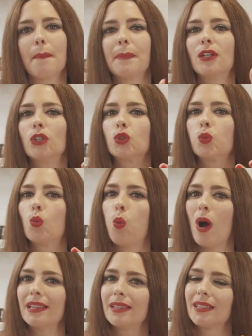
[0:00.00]
because
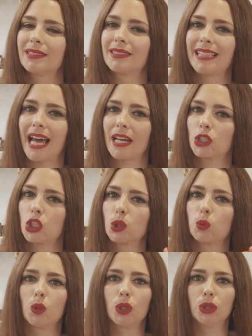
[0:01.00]
what the
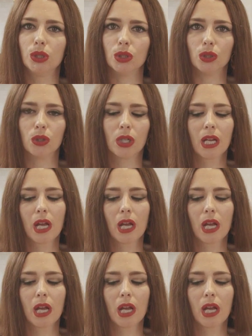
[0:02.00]
starches will do